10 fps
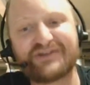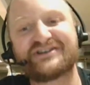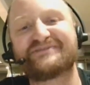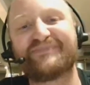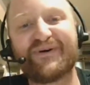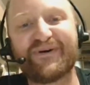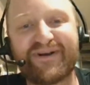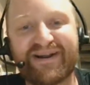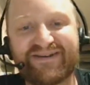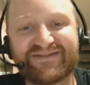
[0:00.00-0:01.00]
It's just
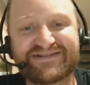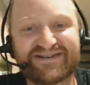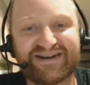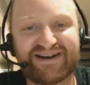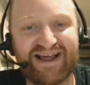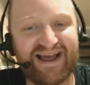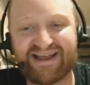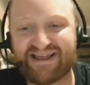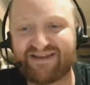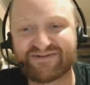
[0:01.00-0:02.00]
boring. It was sort of
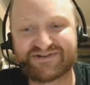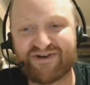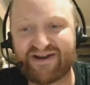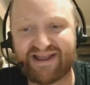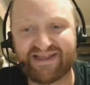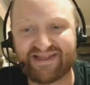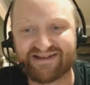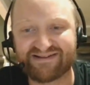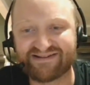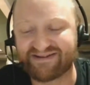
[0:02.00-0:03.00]
like it was trying to get
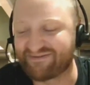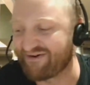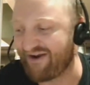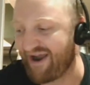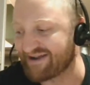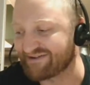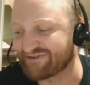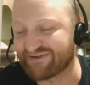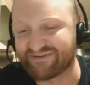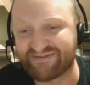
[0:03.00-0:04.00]
the crowd to
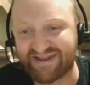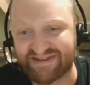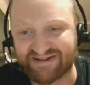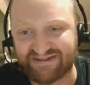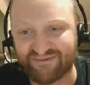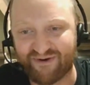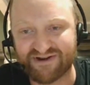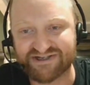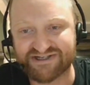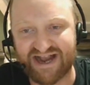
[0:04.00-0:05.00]
sort of get the
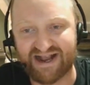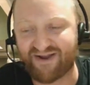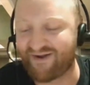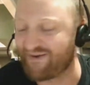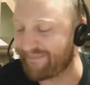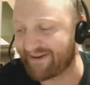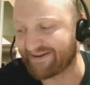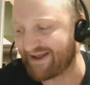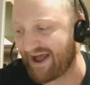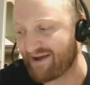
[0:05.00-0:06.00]
Warriors chant going, but
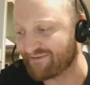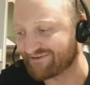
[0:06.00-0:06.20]
it